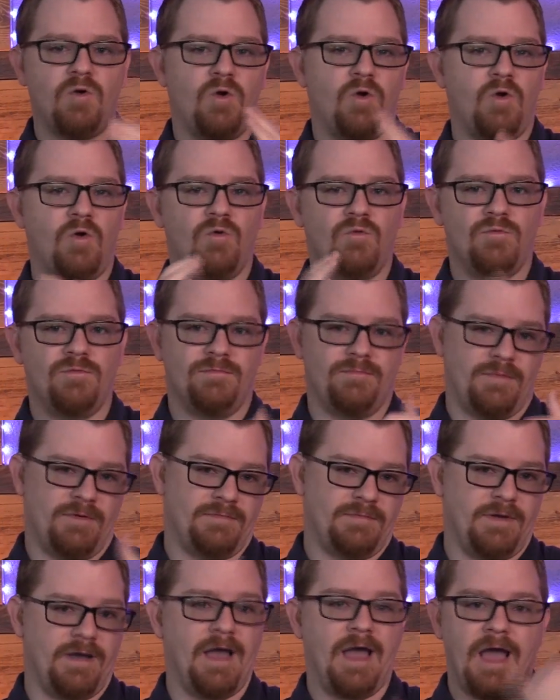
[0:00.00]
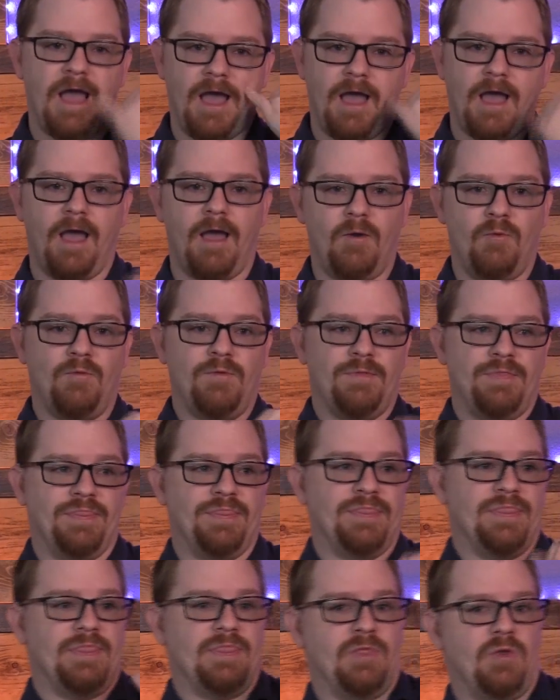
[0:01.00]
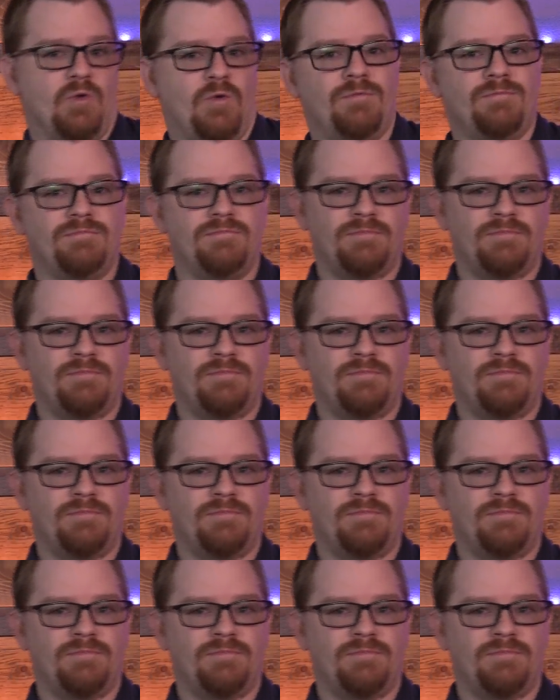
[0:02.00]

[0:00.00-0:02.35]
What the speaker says: her because sometimes